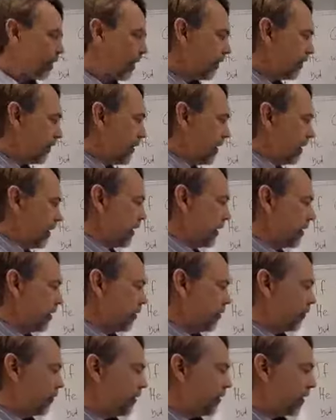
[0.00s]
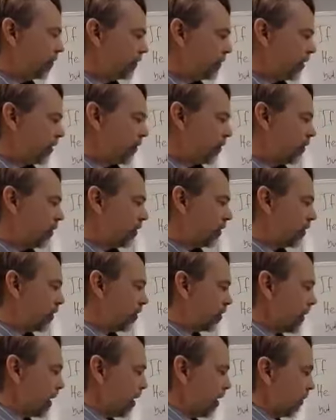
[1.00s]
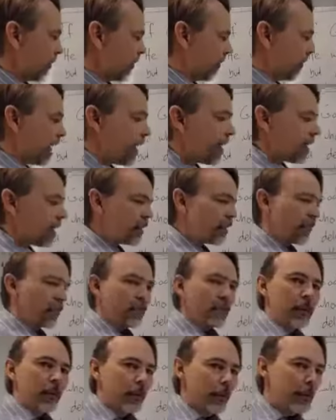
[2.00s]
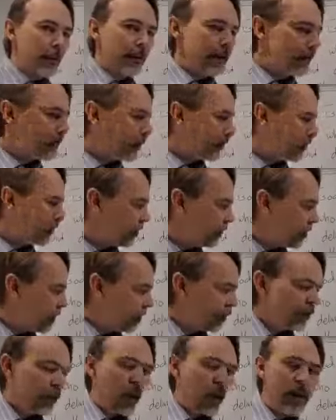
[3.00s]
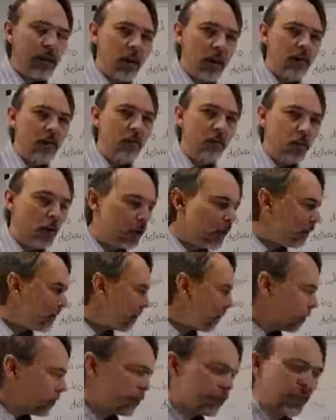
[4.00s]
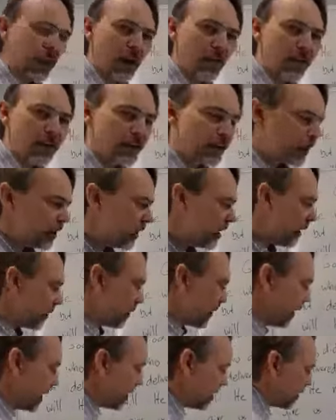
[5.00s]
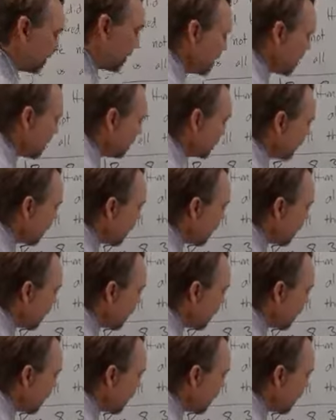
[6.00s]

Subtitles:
the new life in the new heavens and new earth. Faith is just another one of those salvation gifts. It's the